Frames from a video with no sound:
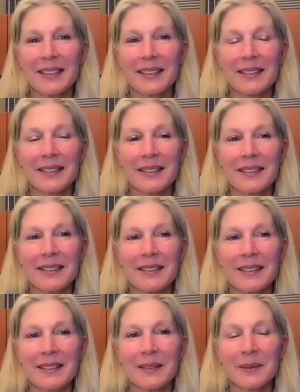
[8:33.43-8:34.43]

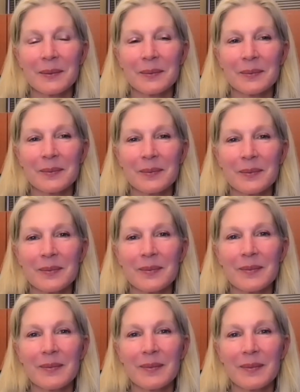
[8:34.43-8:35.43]

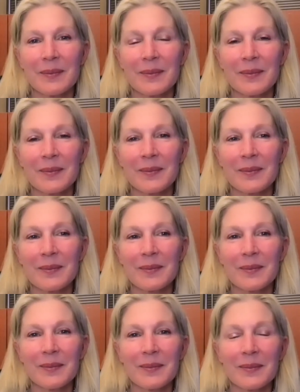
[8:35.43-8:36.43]

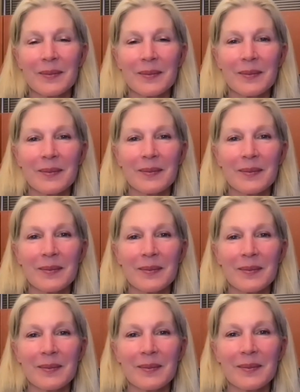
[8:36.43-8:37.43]

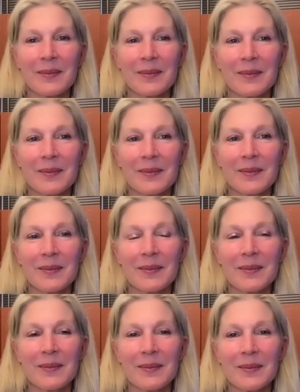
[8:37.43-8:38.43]

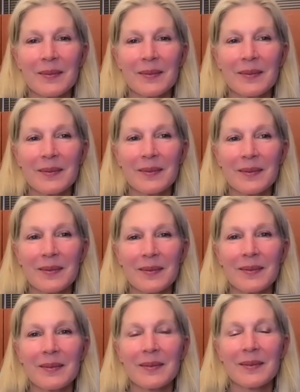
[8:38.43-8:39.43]

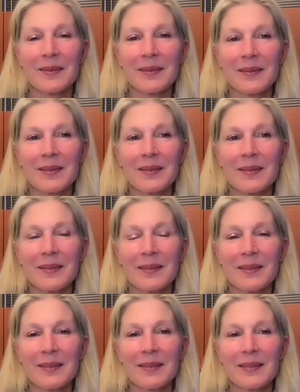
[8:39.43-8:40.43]

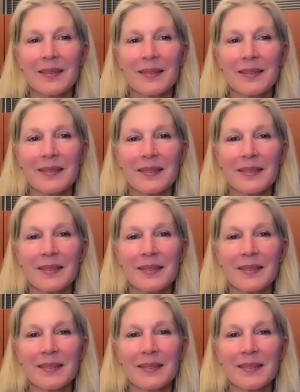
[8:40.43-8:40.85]
This person isn't speaking.